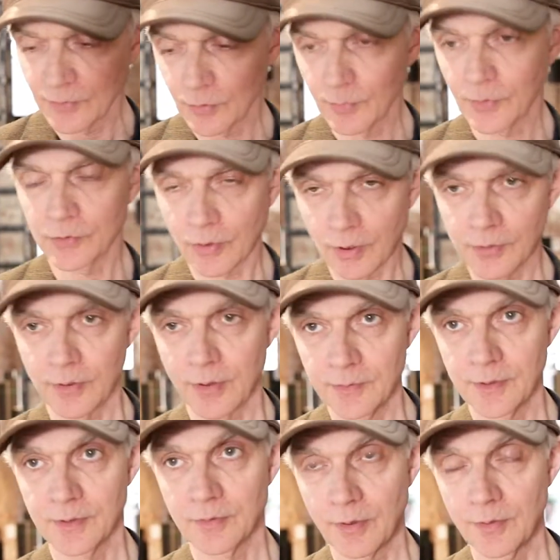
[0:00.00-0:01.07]
room and all the
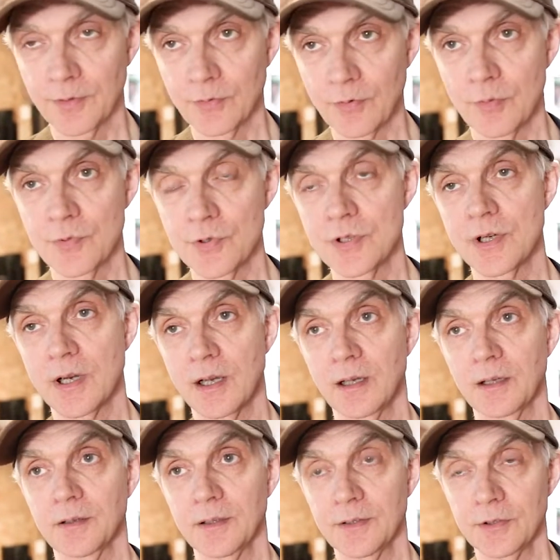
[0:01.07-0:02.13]
other rooms
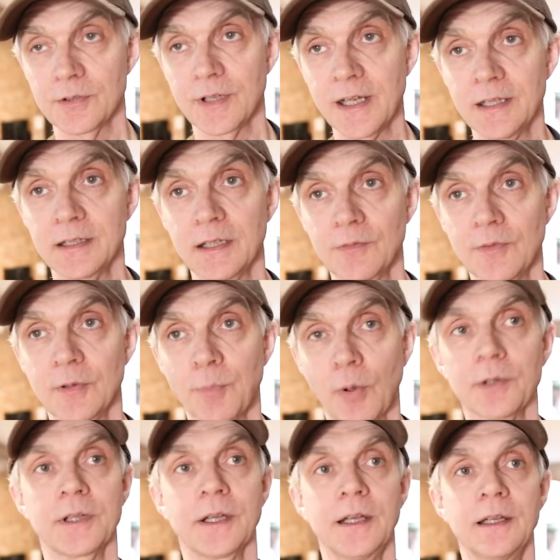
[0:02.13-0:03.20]
are just heated with
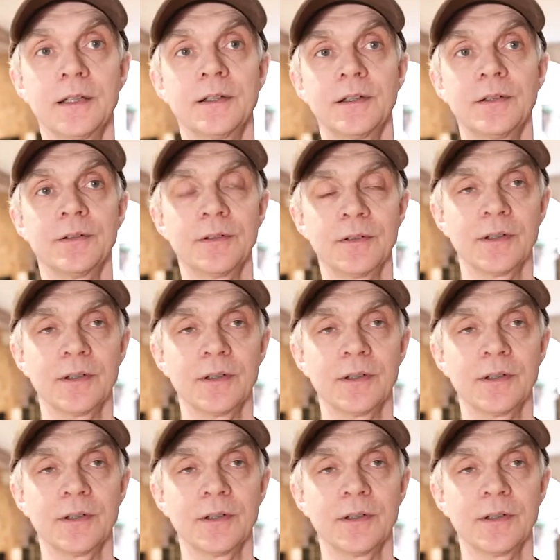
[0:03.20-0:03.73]
body heat.